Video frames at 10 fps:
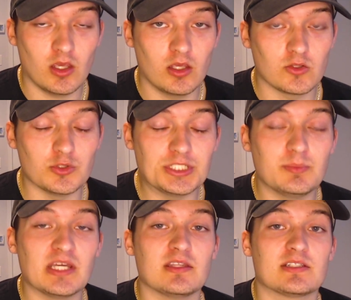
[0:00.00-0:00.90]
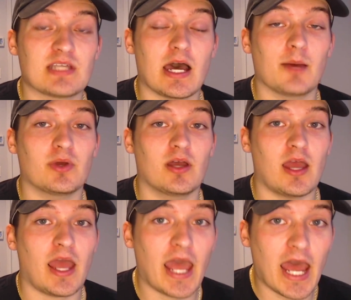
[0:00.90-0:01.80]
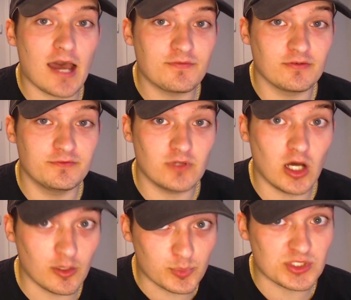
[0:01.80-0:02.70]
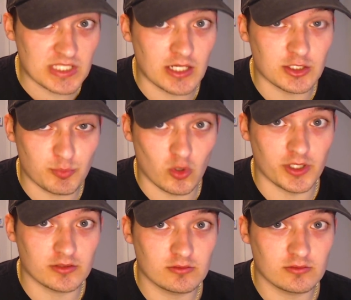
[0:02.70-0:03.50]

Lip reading: You need to be in the top half of a percentage point.